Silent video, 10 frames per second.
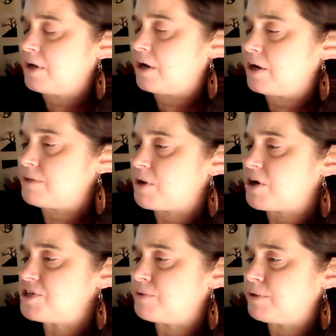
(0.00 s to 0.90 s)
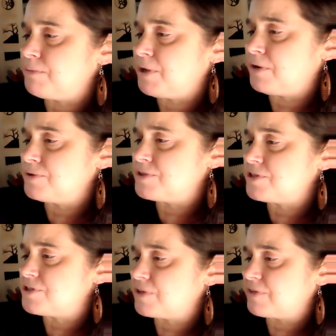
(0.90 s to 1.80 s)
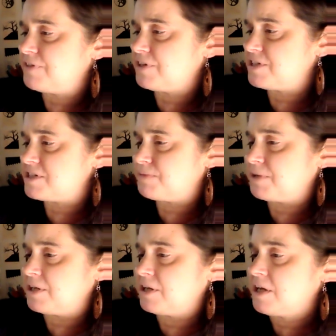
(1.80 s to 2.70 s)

On the march, he would impose strict field discipline.